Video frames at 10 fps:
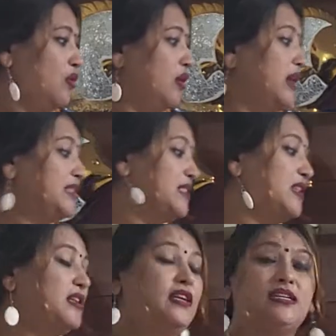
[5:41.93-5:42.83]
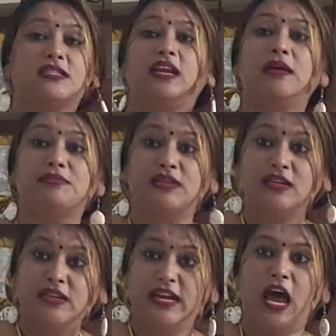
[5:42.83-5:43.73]
It describes
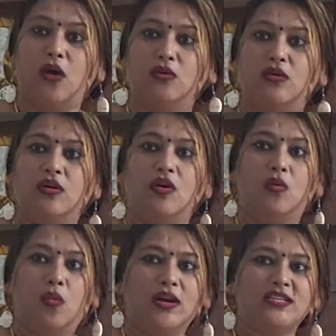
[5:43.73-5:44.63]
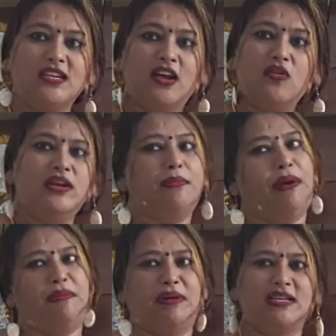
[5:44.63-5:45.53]
the noun. What is a noun?
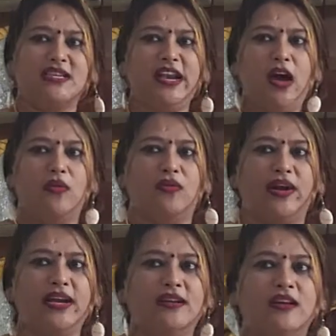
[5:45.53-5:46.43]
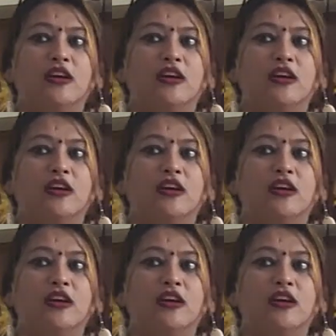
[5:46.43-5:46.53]
Department is a noun, right?